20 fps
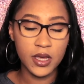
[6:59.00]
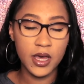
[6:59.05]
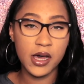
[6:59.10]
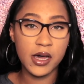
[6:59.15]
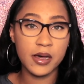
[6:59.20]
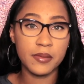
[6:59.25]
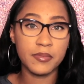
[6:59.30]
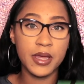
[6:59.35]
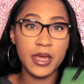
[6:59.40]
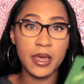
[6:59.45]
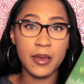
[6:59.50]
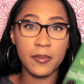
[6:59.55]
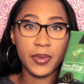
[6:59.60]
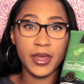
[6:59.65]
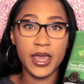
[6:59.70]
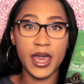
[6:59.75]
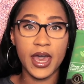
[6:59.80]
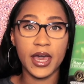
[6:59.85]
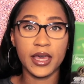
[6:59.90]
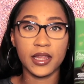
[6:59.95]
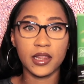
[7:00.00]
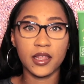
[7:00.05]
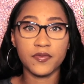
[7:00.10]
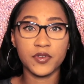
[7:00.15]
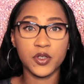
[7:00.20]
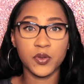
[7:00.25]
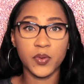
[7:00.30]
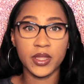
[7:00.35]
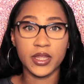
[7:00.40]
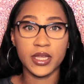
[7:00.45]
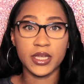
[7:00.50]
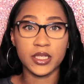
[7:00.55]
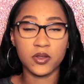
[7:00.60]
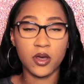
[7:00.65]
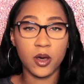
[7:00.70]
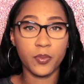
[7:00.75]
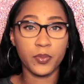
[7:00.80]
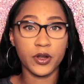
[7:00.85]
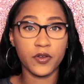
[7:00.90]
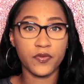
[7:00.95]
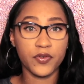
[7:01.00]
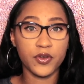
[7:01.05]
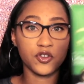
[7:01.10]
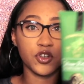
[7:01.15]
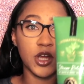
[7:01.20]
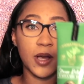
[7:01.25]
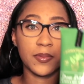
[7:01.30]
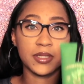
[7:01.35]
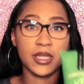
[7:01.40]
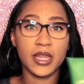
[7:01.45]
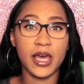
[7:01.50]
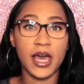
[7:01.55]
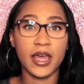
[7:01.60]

Um, but yeah, I love doing this. So I'll put a few drops of